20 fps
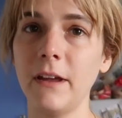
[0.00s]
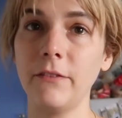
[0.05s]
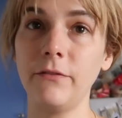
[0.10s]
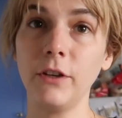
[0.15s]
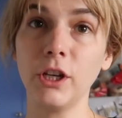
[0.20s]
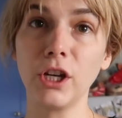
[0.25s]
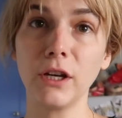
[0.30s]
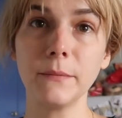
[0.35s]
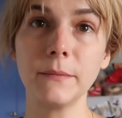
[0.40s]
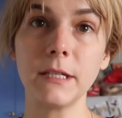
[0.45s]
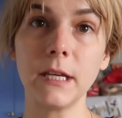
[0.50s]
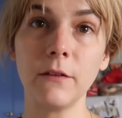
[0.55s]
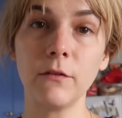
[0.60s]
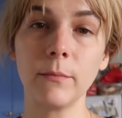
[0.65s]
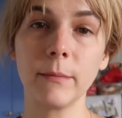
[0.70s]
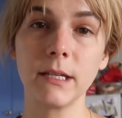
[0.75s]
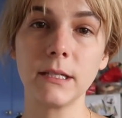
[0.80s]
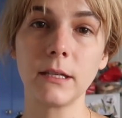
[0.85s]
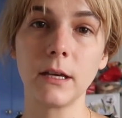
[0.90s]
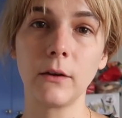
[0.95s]
I figure I'm
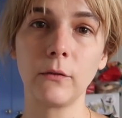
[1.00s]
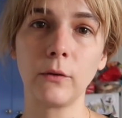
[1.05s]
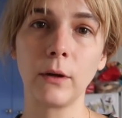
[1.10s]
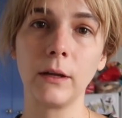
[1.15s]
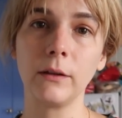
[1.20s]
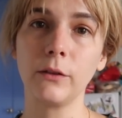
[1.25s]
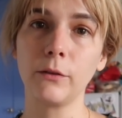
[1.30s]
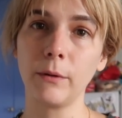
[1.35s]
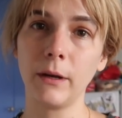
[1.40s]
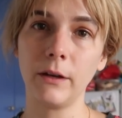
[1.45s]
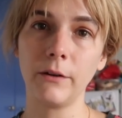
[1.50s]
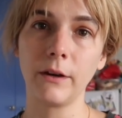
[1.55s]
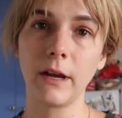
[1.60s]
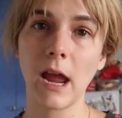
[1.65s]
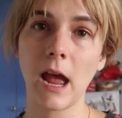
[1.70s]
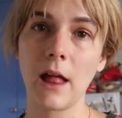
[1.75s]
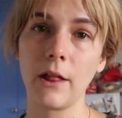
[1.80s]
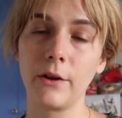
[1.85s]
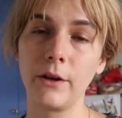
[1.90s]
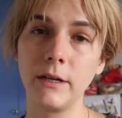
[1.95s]
saving myself around 300
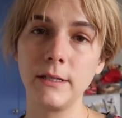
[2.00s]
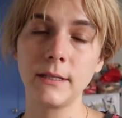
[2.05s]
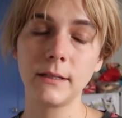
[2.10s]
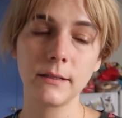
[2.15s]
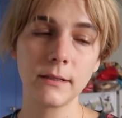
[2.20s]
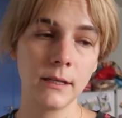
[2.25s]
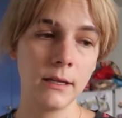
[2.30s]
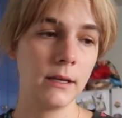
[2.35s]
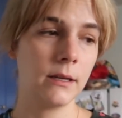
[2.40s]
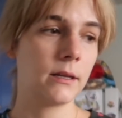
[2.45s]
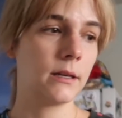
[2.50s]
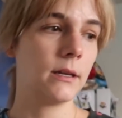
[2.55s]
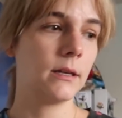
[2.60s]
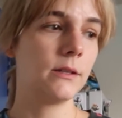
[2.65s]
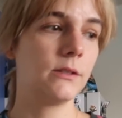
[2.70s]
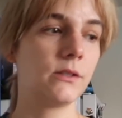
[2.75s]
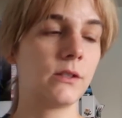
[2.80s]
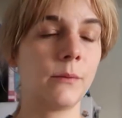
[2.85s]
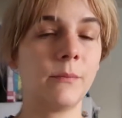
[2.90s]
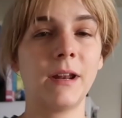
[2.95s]
calories.
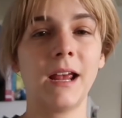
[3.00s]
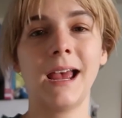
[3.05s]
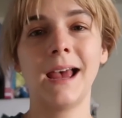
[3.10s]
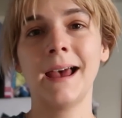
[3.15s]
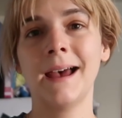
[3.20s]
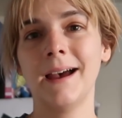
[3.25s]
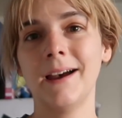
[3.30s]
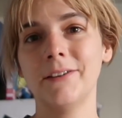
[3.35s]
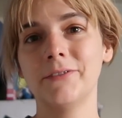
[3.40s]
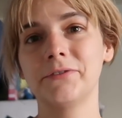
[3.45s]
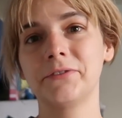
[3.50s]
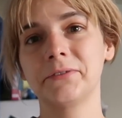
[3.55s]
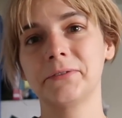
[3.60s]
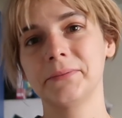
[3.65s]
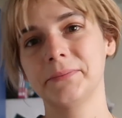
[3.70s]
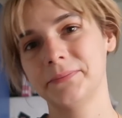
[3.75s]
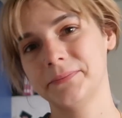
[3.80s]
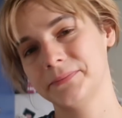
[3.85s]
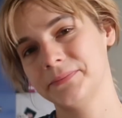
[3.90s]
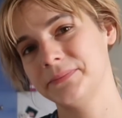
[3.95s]
So I'm gonna have
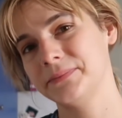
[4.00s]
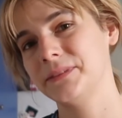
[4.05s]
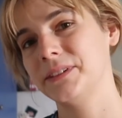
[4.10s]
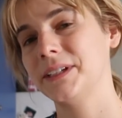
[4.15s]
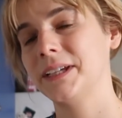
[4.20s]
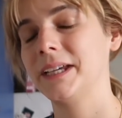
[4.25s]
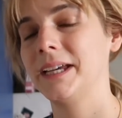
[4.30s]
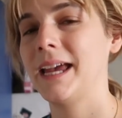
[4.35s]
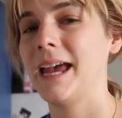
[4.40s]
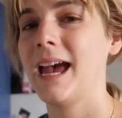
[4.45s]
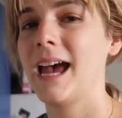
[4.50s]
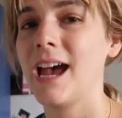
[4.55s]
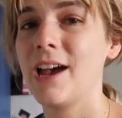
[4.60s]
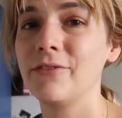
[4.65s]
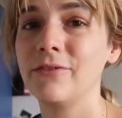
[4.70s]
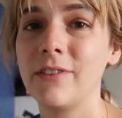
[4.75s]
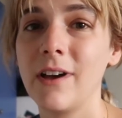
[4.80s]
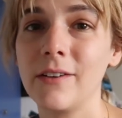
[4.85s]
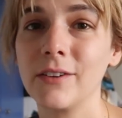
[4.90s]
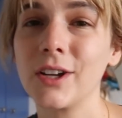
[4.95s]

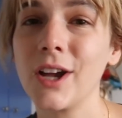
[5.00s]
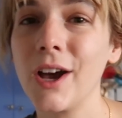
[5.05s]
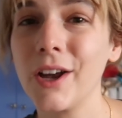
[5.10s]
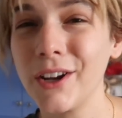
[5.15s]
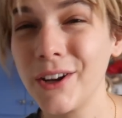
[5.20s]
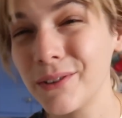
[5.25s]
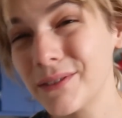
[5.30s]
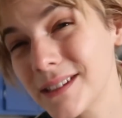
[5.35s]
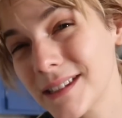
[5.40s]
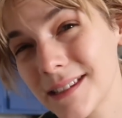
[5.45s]
half of avocado